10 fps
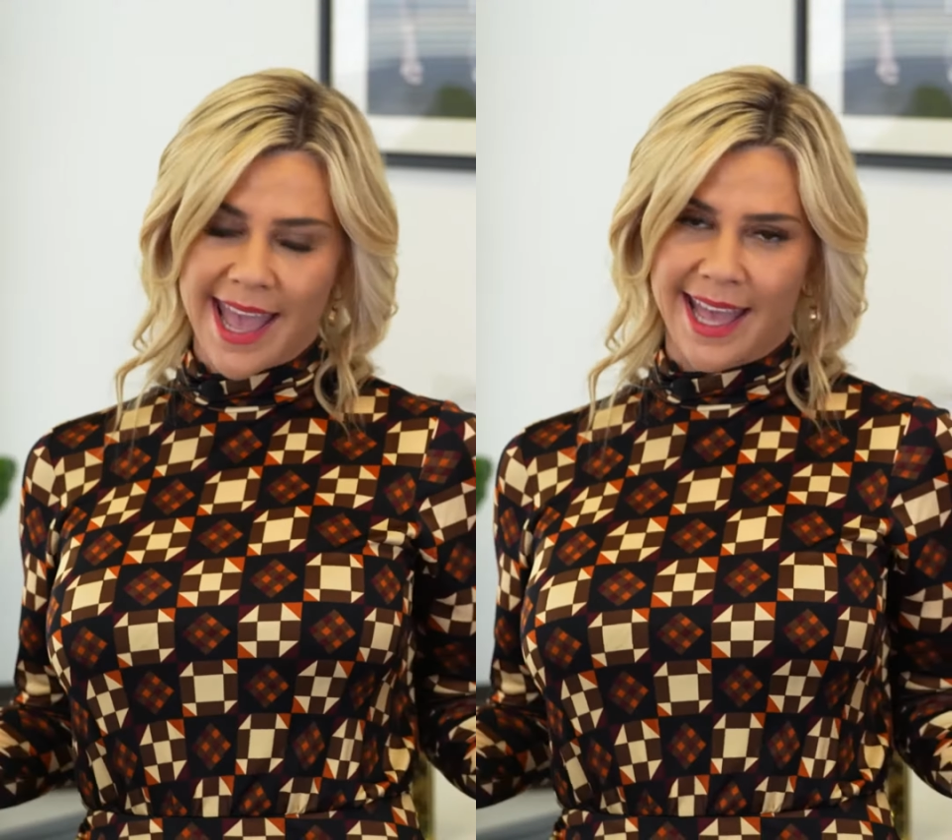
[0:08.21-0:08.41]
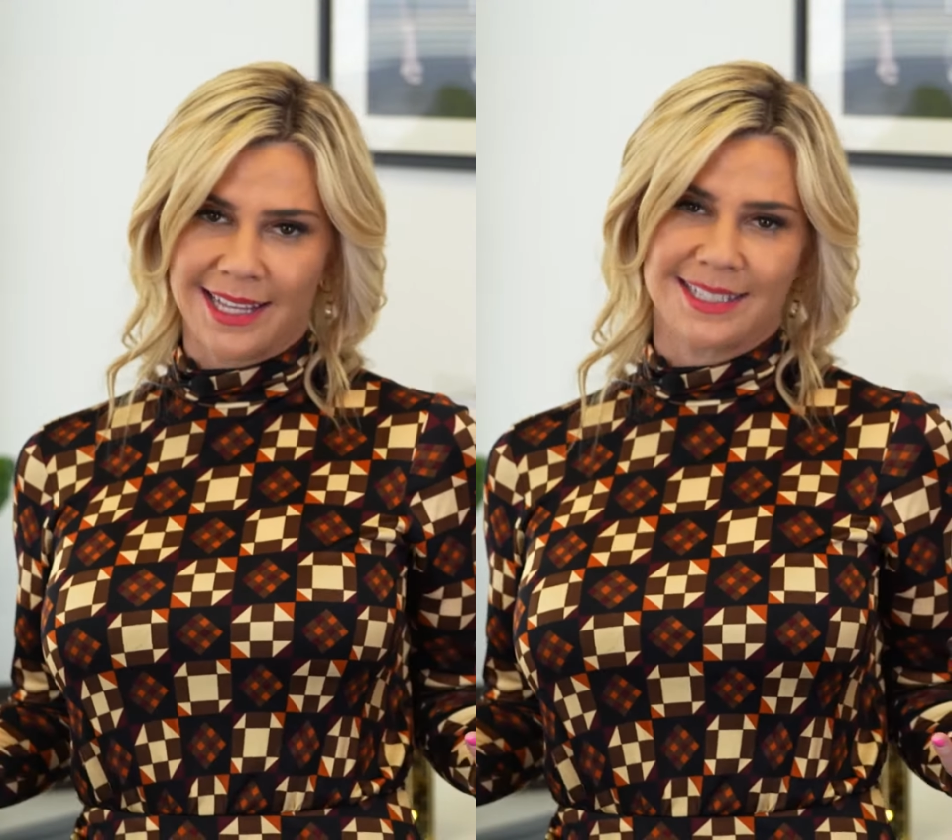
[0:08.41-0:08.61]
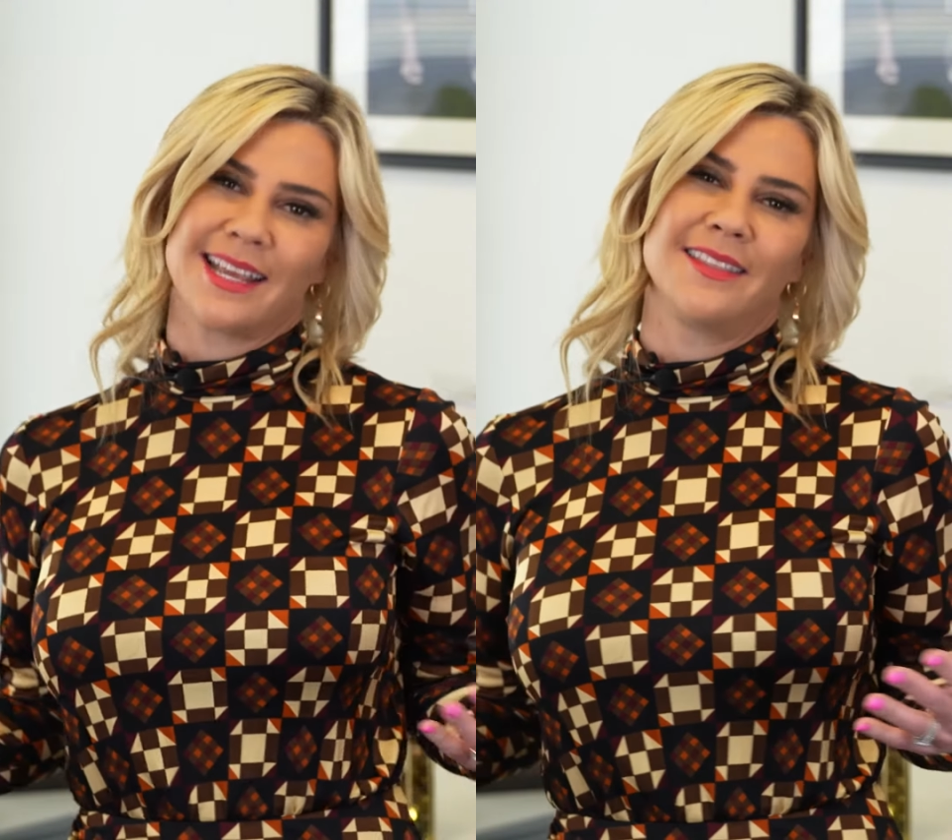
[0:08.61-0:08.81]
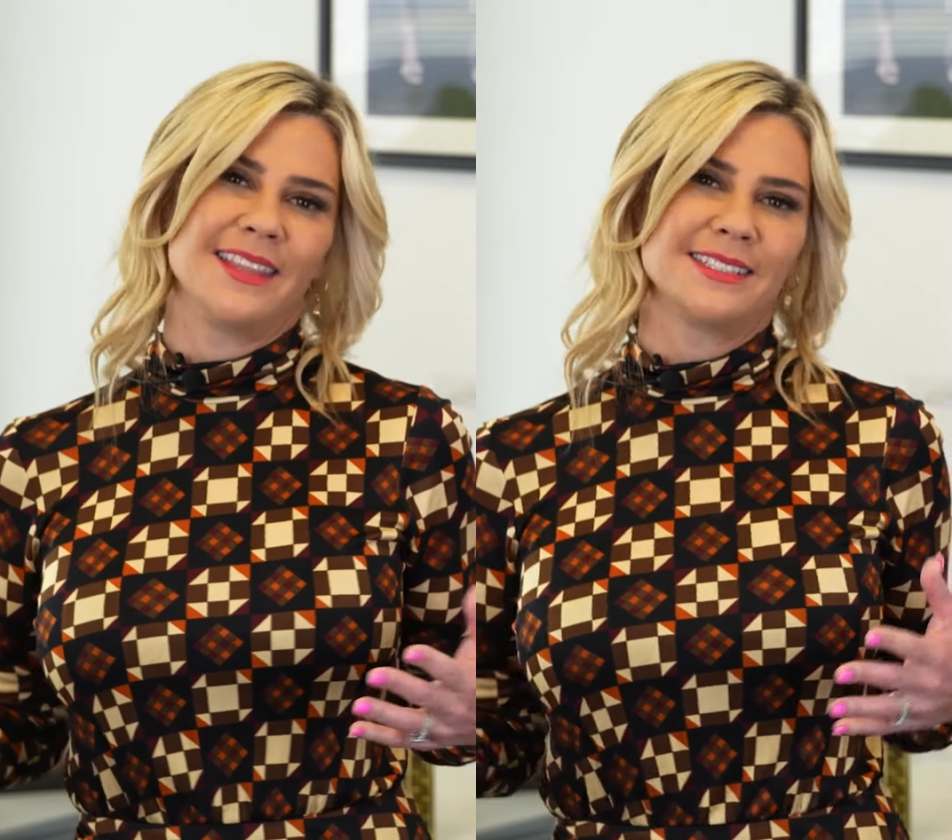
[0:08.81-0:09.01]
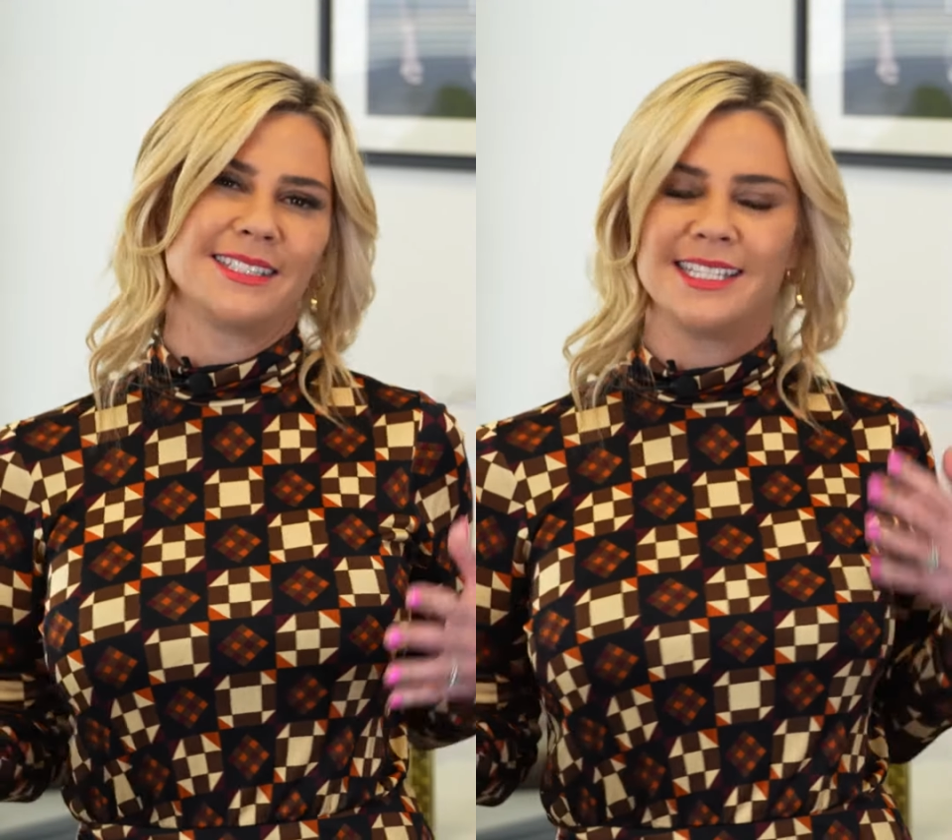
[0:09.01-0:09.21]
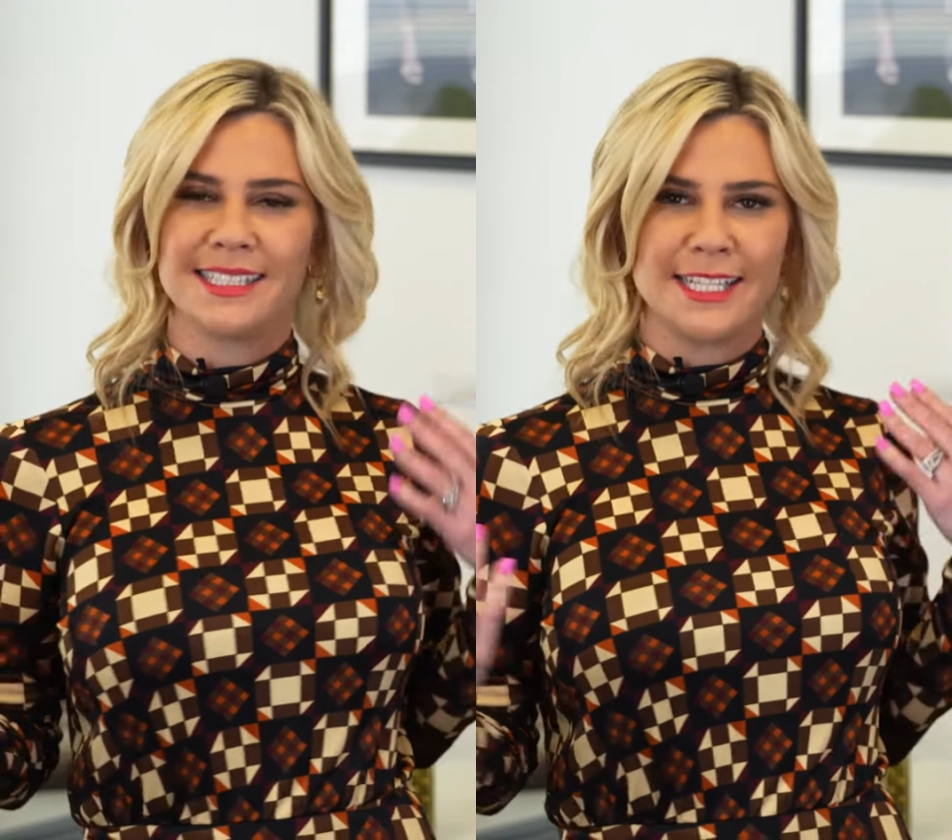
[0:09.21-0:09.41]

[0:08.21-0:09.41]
And this is